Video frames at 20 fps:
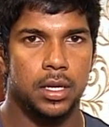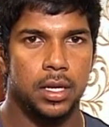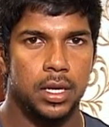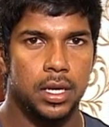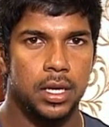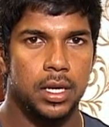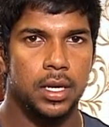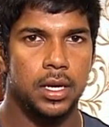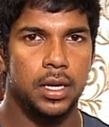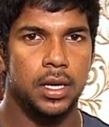
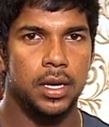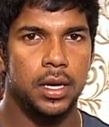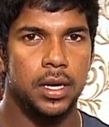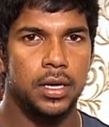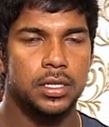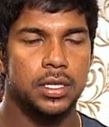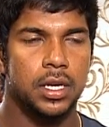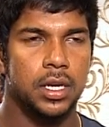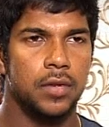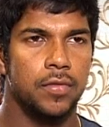he
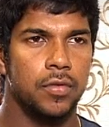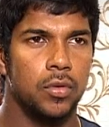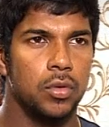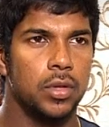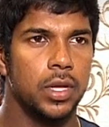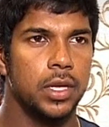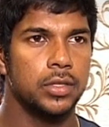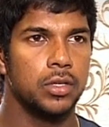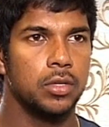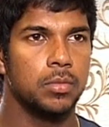did share a few
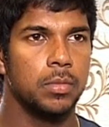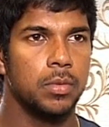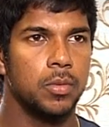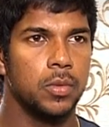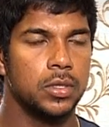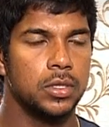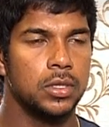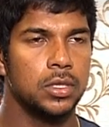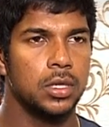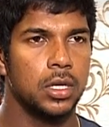things with me
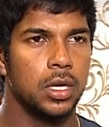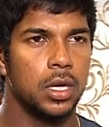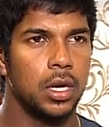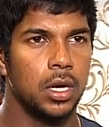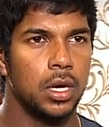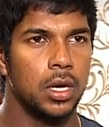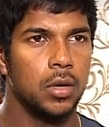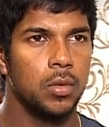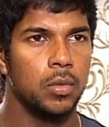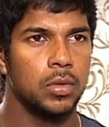which
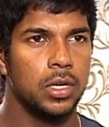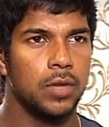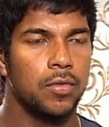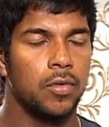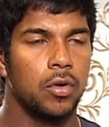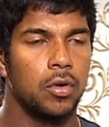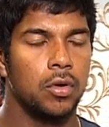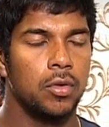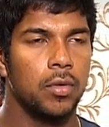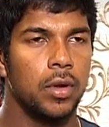I
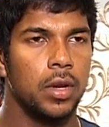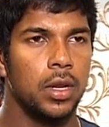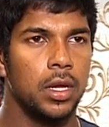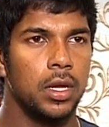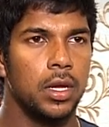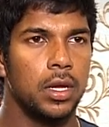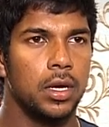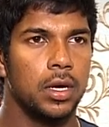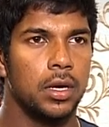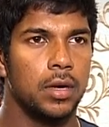found
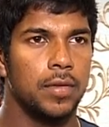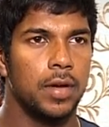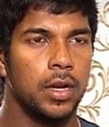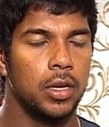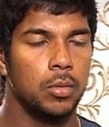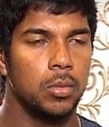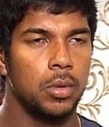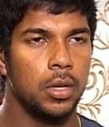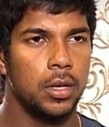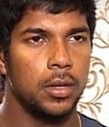very
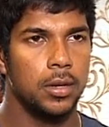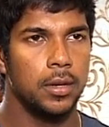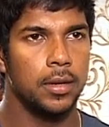valuable.